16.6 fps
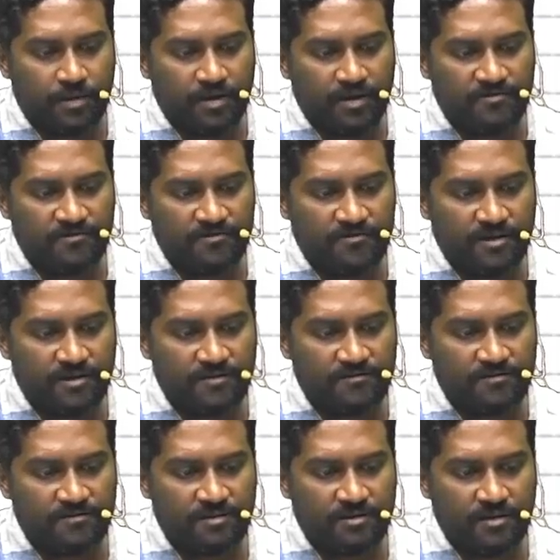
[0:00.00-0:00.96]

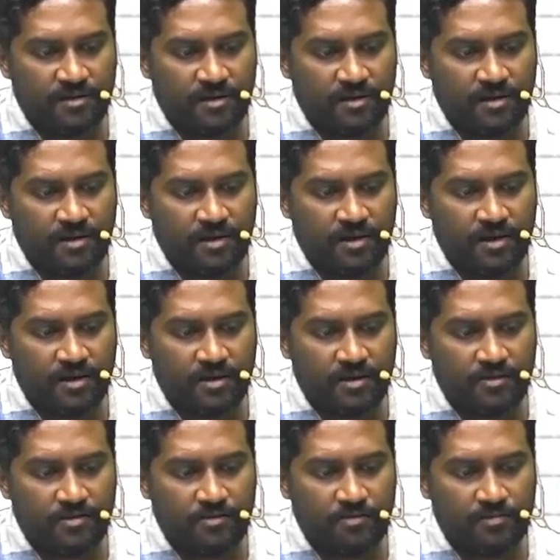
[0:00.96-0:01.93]
patient's
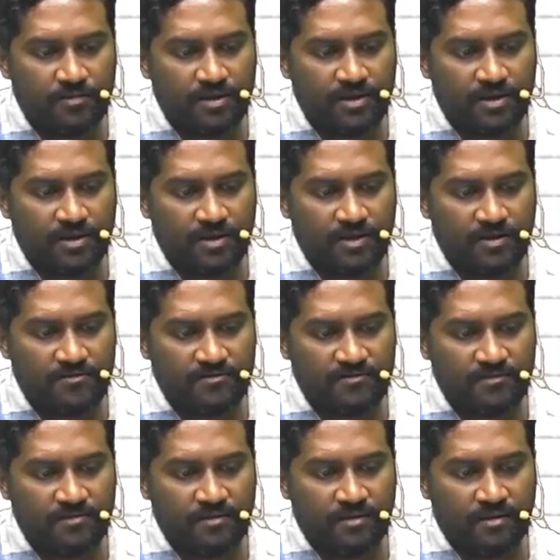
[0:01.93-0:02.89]

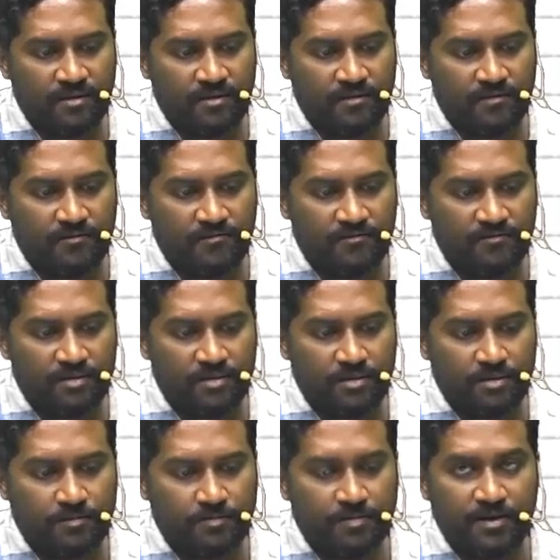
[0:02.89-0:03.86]
decubitus,
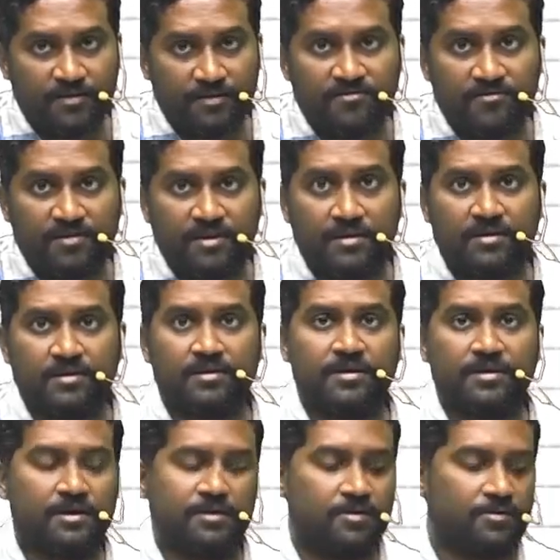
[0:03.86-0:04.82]
with the patient
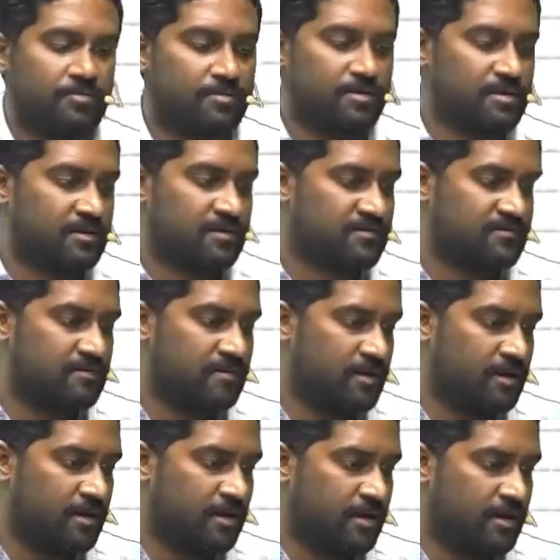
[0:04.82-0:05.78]
decubitus.
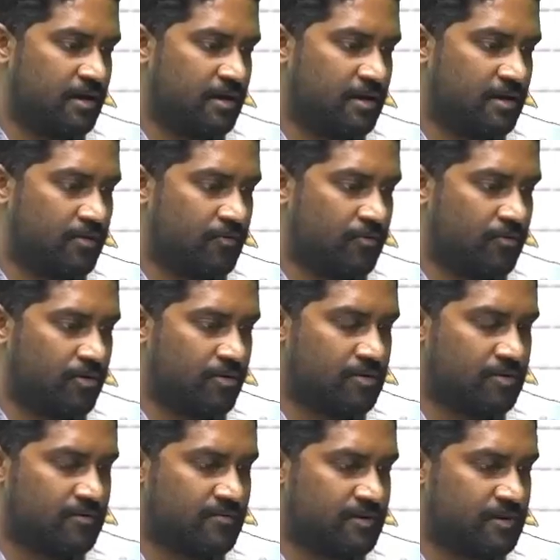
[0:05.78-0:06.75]
Now
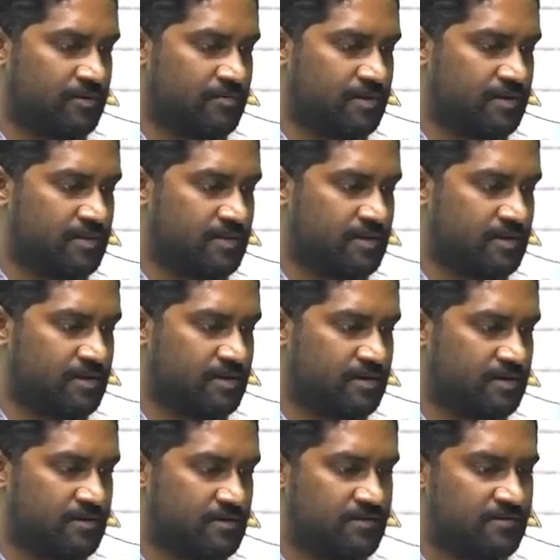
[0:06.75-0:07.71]
what will be
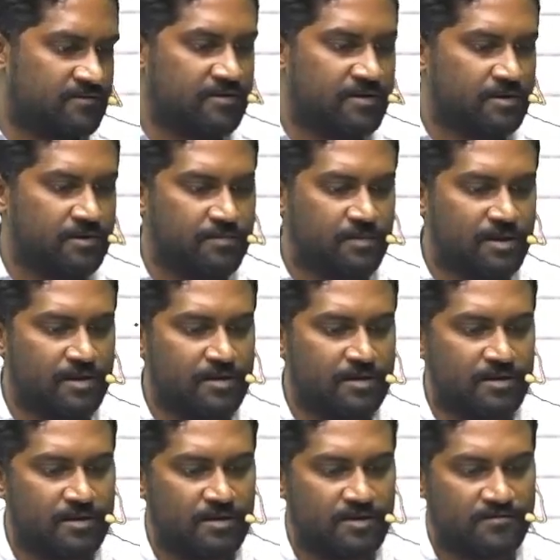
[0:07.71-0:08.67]
the
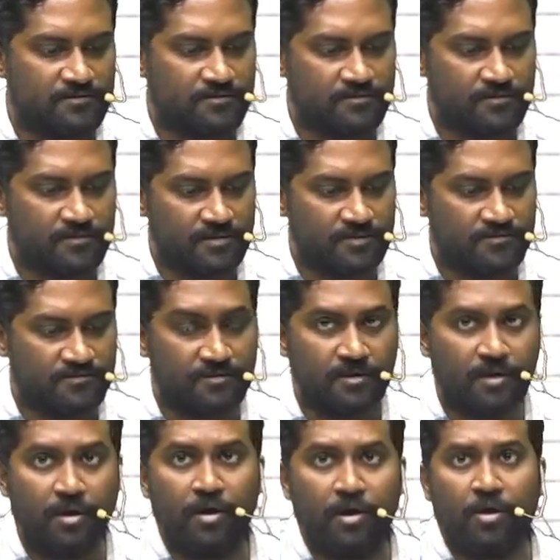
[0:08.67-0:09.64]
treatment here,
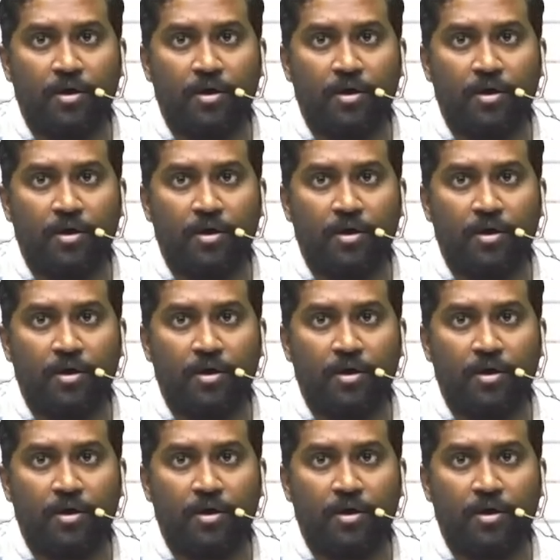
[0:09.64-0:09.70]
students?